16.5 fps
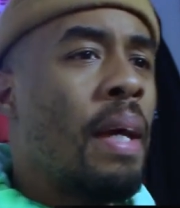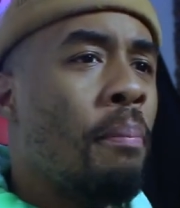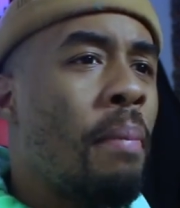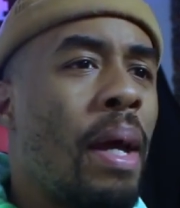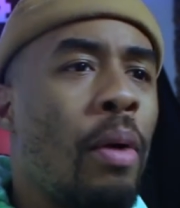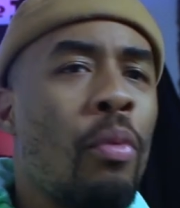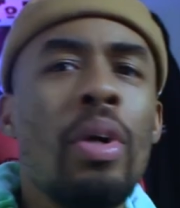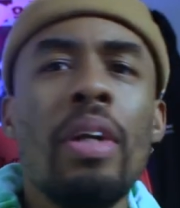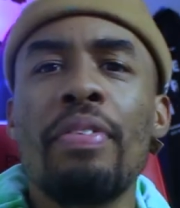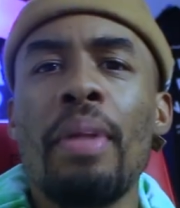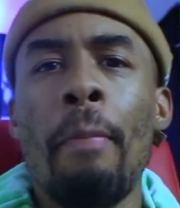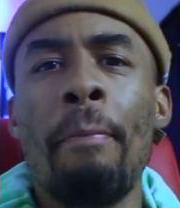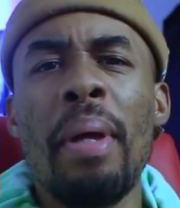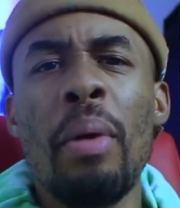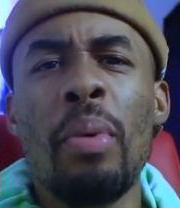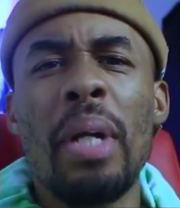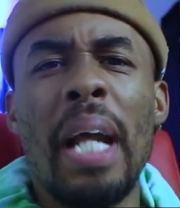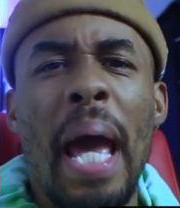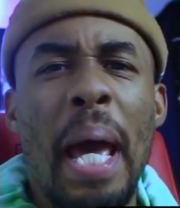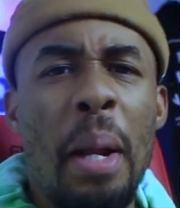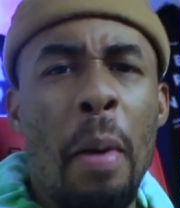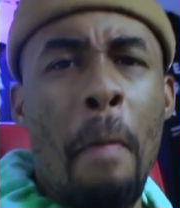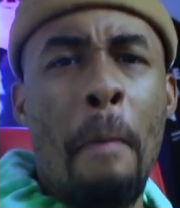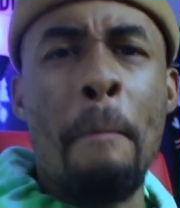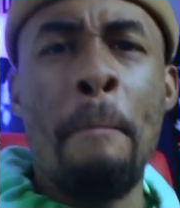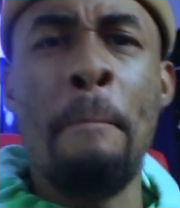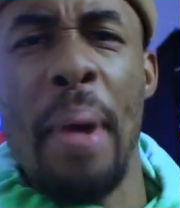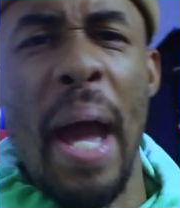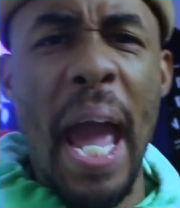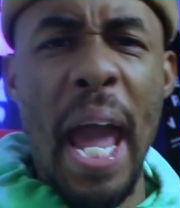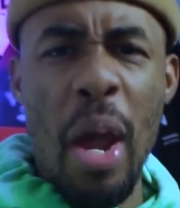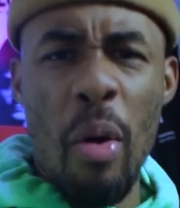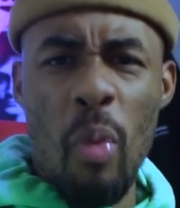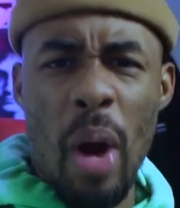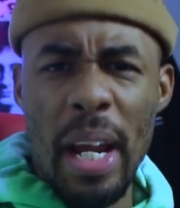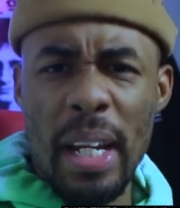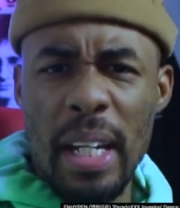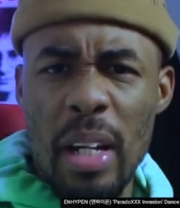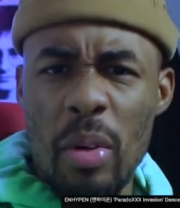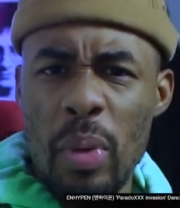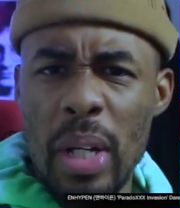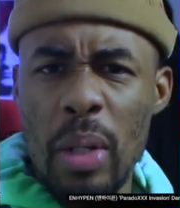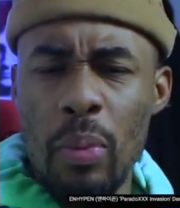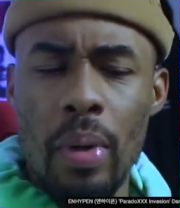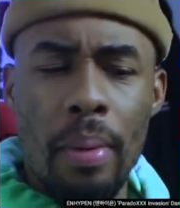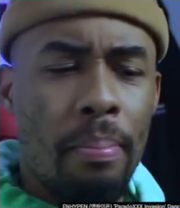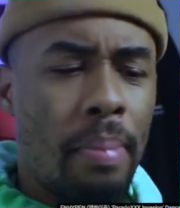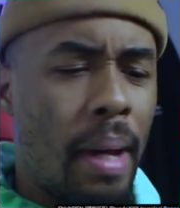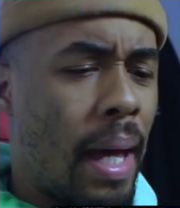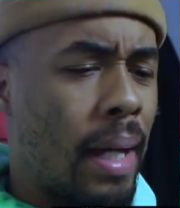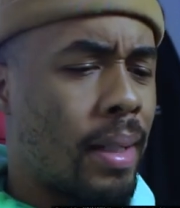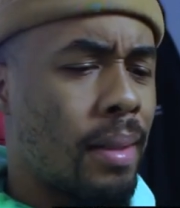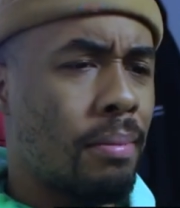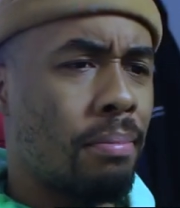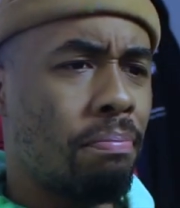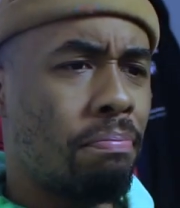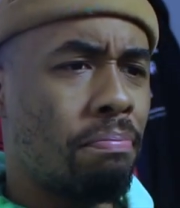Man, what if the beat would have had a bang right there when he went back?